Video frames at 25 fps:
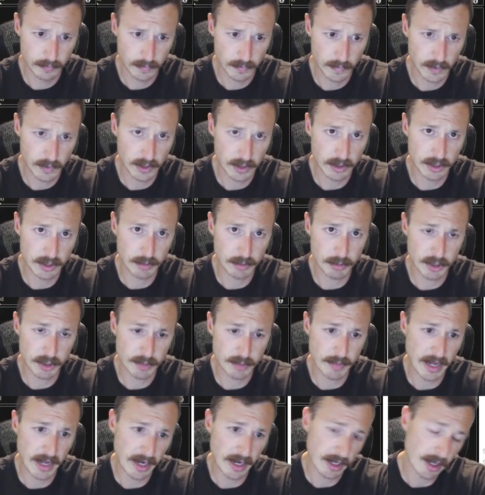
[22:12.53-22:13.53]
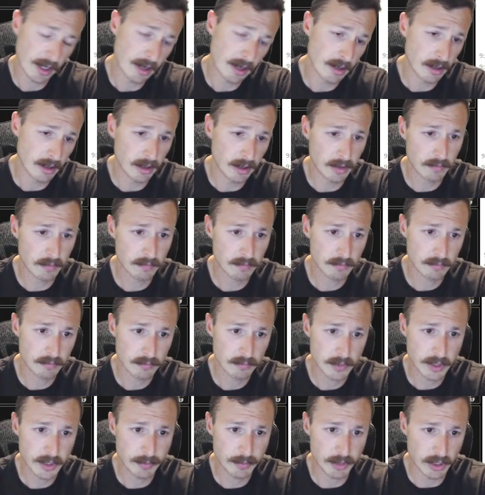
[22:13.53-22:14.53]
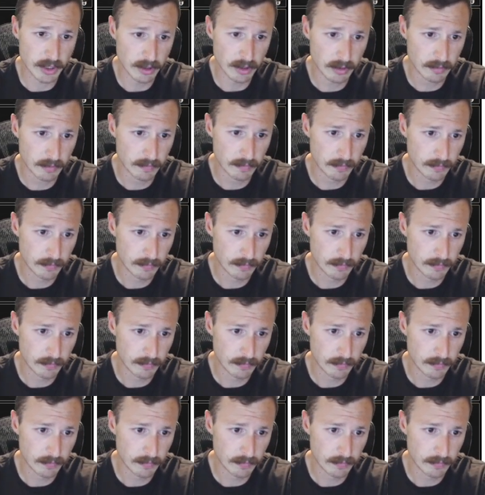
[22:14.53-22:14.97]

There's a Prismatic Ending. Seems good.